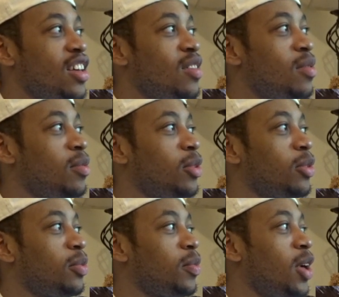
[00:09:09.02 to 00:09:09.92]

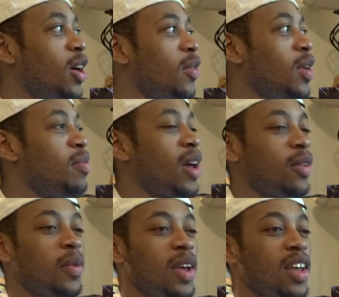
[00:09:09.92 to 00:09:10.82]
remember way
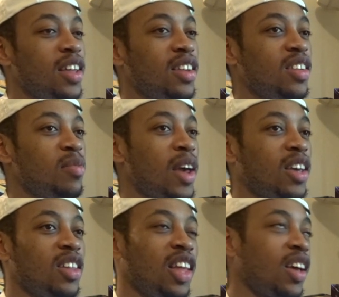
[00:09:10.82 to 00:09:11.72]
back when,
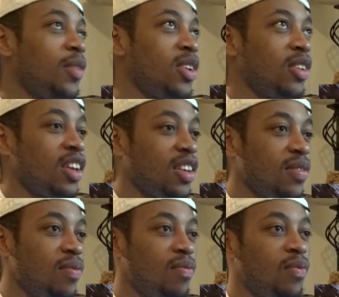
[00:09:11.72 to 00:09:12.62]
back at like when you're like
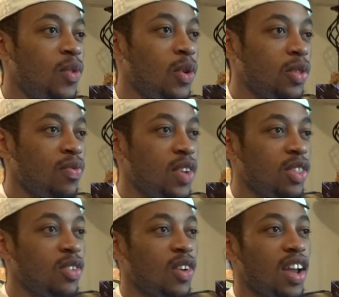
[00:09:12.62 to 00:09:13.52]
in fourth,
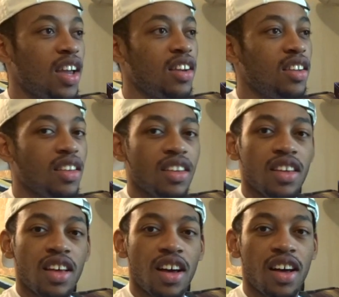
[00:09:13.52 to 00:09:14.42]
fifth grade,
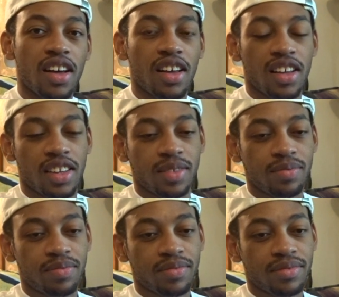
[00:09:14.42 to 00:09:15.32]

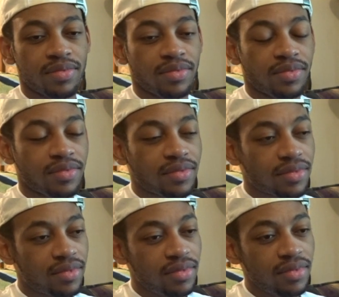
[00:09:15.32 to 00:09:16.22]

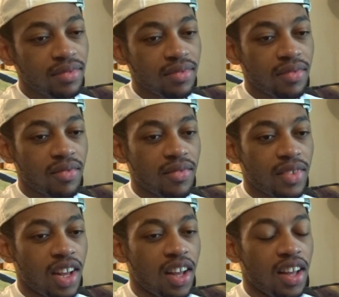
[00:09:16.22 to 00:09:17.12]

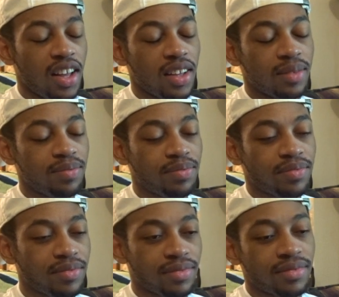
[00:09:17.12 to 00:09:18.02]

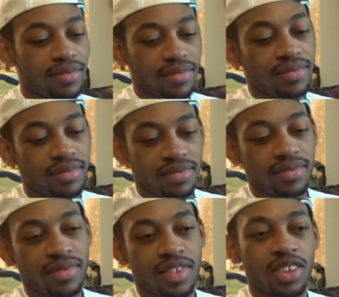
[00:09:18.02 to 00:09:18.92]

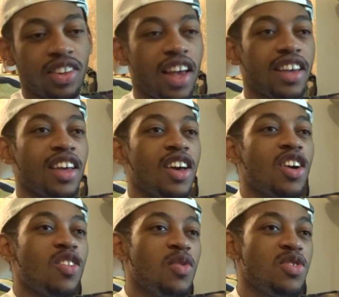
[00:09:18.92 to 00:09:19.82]
does like
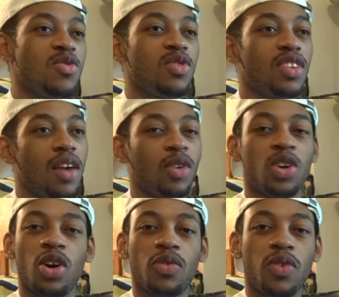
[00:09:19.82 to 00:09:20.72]
when you have a
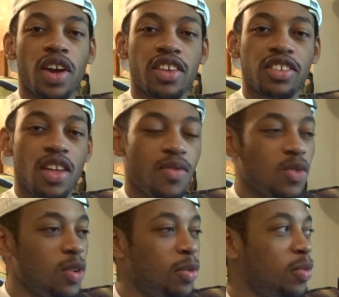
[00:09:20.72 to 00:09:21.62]
girlfriend and stuff,
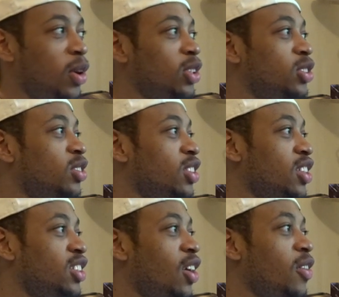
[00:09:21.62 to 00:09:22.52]
you want to propose to her,
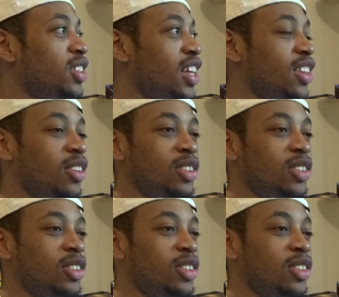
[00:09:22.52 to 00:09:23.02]
there's always that